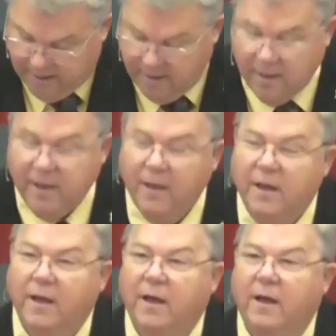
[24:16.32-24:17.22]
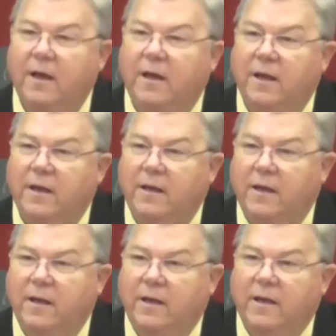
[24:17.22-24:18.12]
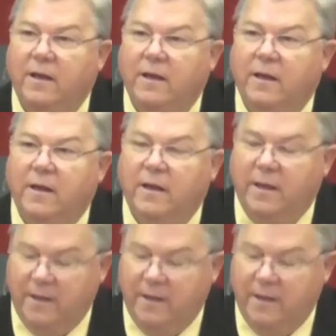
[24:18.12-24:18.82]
(silence)